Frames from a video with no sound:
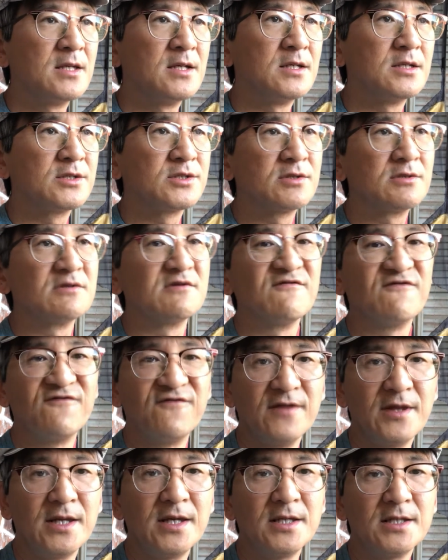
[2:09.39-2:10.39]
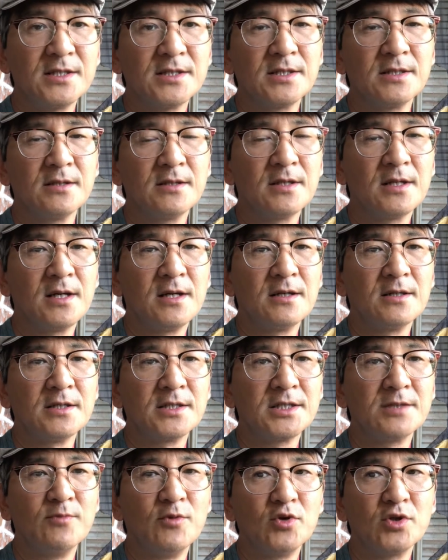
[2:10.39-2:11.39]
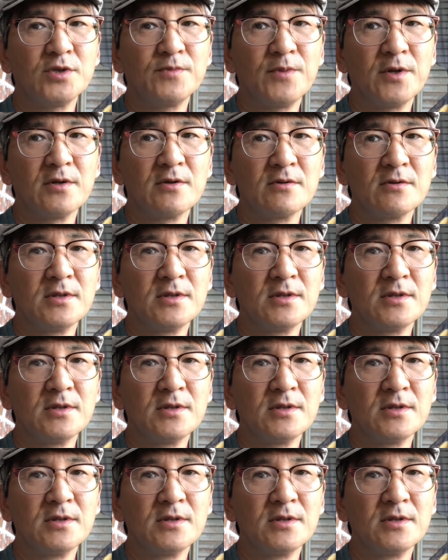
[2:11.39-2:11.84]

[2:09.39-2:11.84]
Certain flakes smokes better